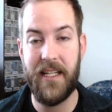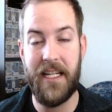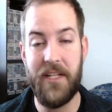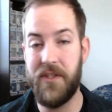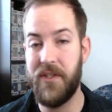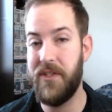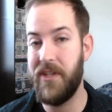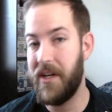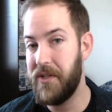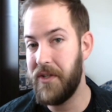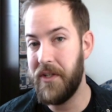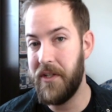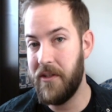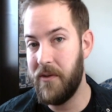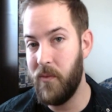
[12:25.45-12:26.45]
It is such a
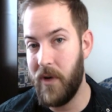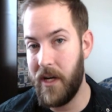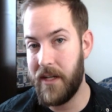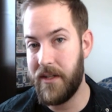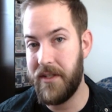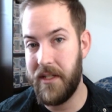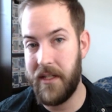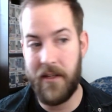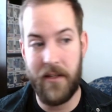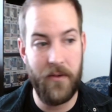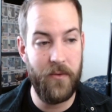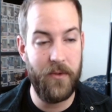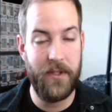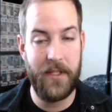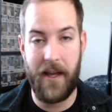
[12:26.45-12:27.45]
good watch, and you
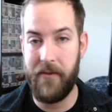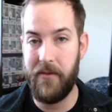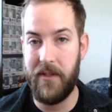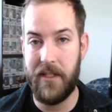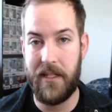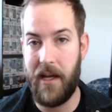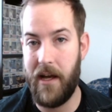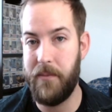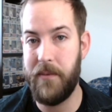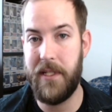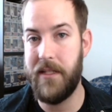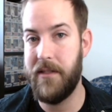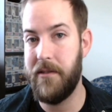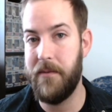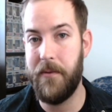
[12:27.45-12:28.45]
will definitely not be
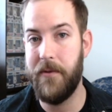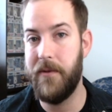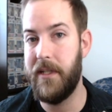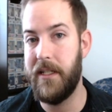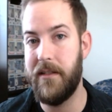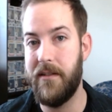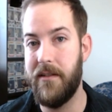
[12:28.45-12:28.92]
disappointed.